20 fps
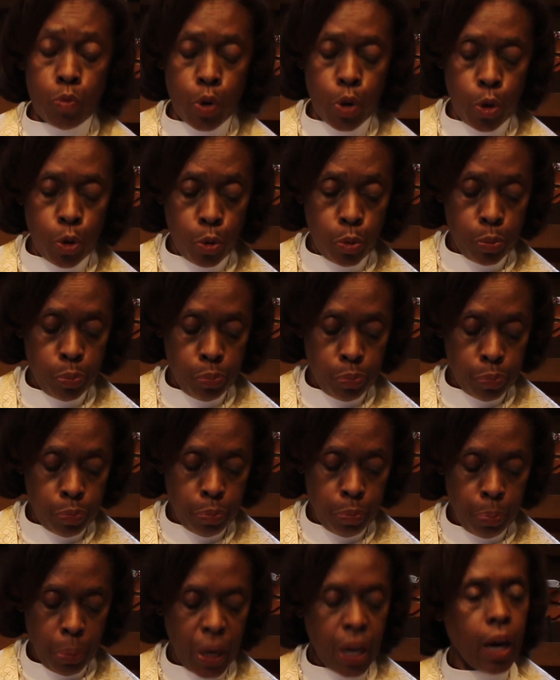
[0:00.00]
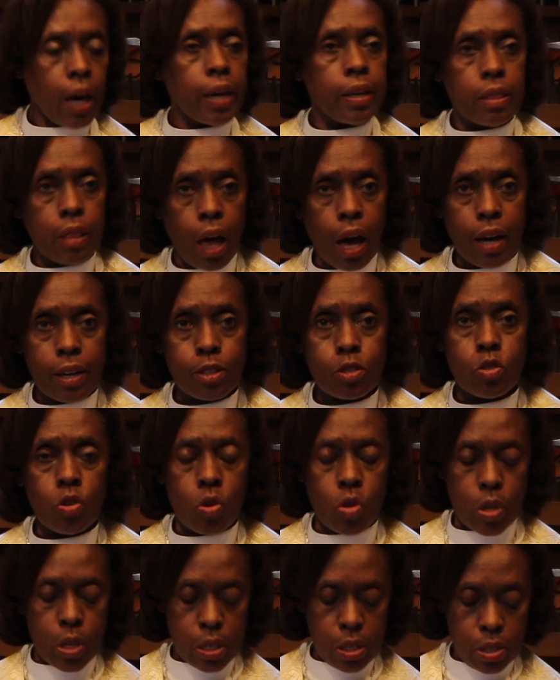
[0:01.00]
room behind locked
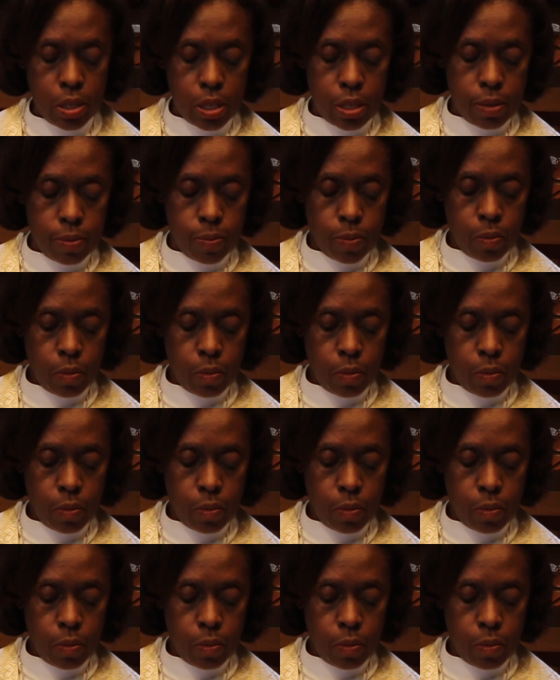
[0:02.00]
doors.